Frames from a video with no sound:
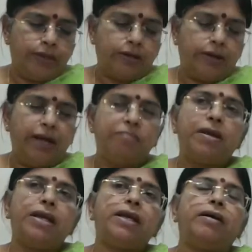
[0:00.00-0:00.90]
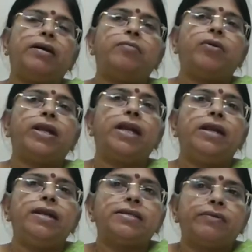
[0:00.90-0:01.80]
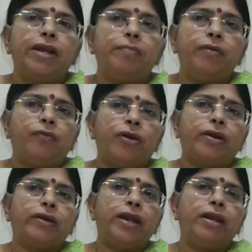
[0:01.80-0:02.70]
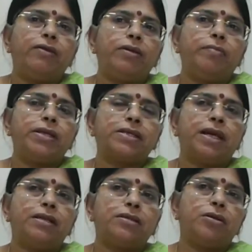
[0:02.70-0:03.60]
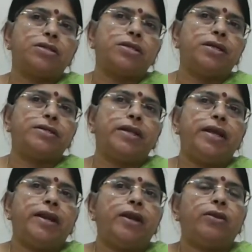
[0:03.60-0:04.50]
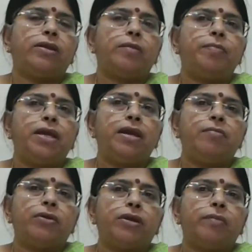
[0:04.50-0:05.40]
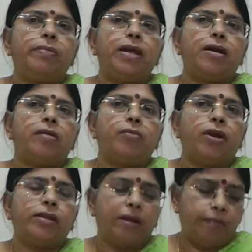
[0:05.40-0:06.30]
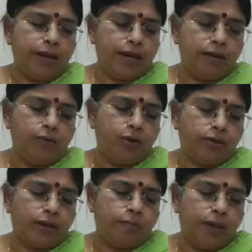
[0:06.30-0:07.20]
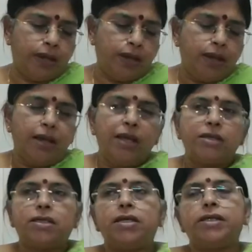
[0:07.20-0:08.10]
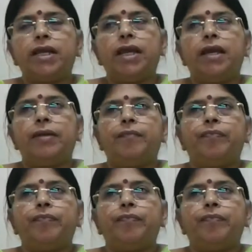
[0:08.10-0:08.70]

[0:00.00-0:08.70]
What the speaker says: Treatment modalities available for treating of the breast cancer are surgery, radiotherapy, chemotherapy, hormonal therapy and immunotherapy. Surgery